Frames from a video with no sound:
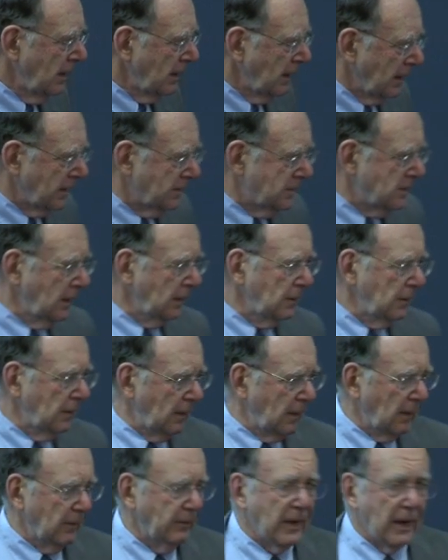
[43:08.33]
and
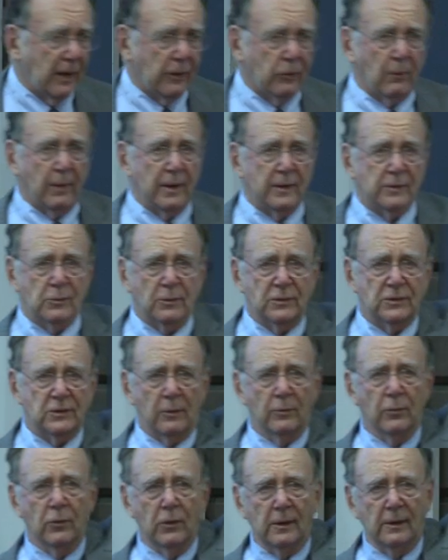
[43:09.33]
signaling pathways, which
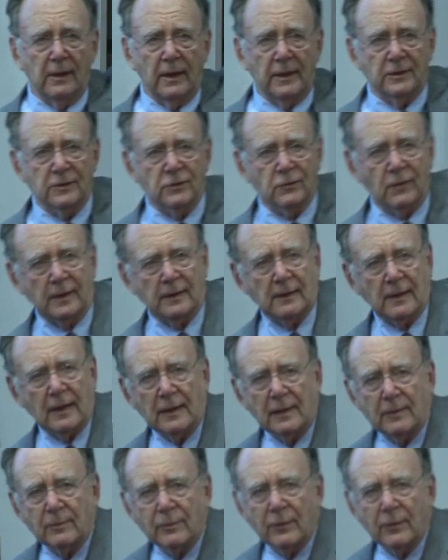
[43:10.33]
are more like straight-line